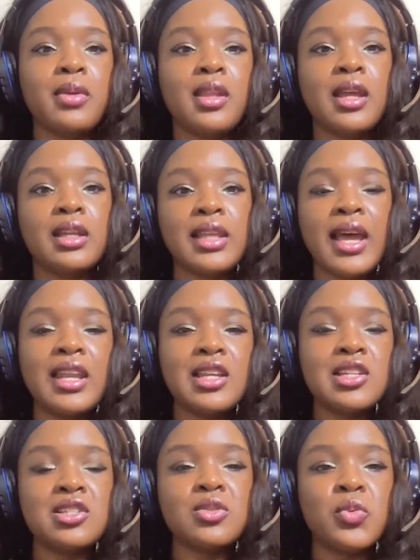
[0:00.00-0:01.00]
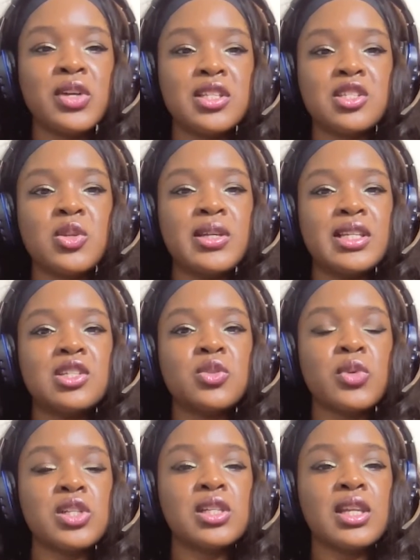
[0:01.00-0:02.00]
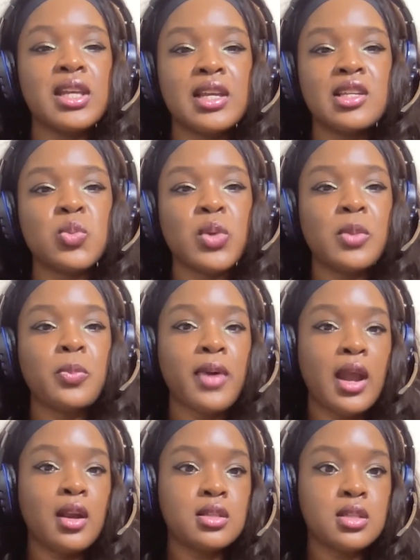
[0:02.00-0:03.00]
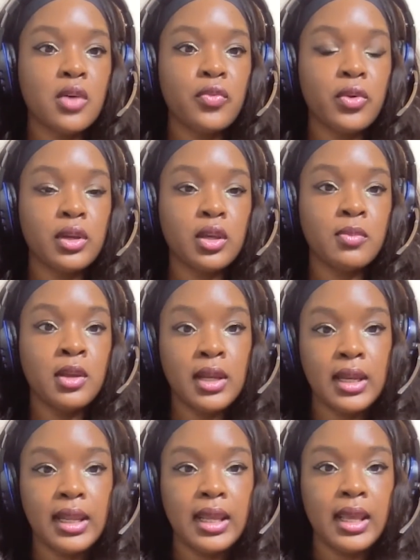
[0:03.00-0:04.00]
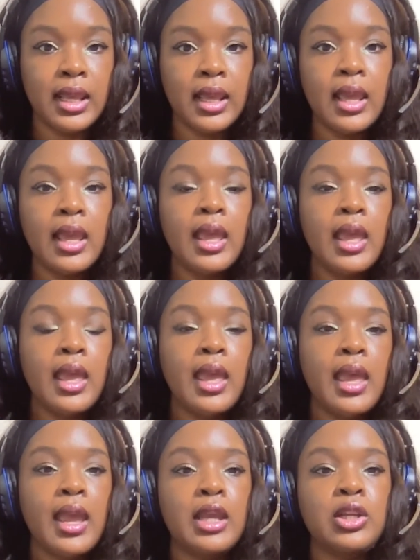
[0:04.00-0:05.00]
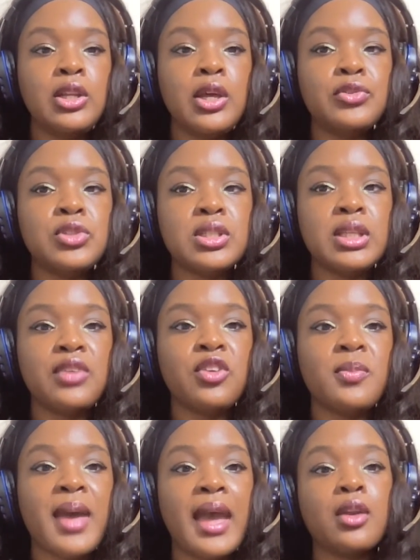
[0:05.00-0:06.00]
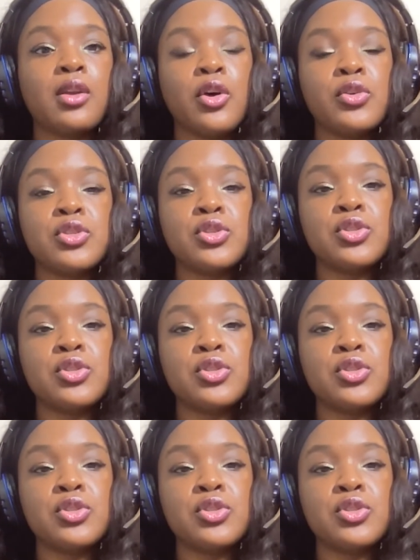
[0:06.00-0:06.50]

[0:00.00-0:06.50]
But that is what Sweet Intuition is. We pride ourselves on community and, just giving back, and also